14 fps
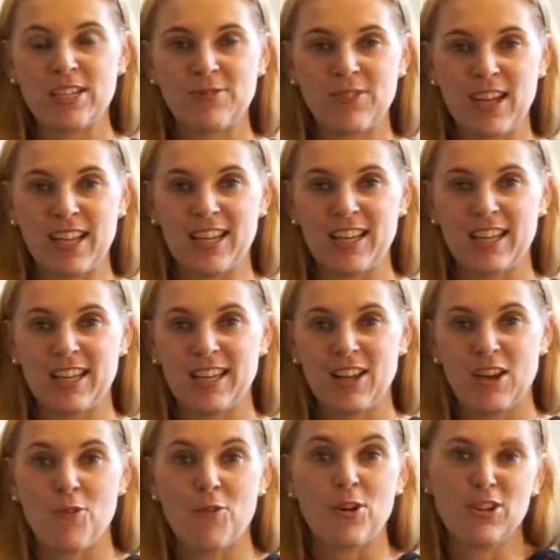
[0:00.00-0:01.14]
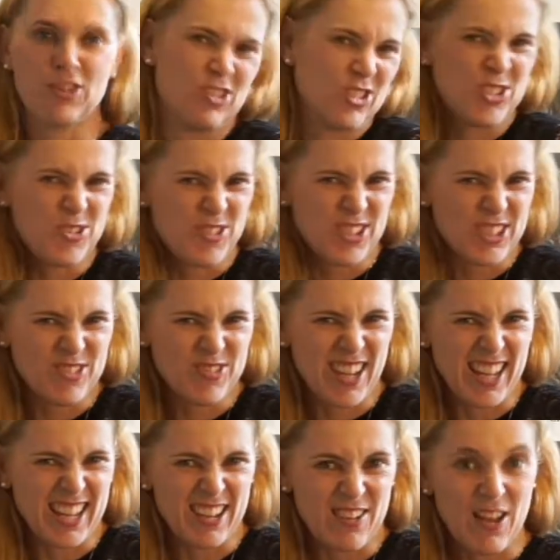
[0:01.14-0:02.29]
make when you're not sure what to make.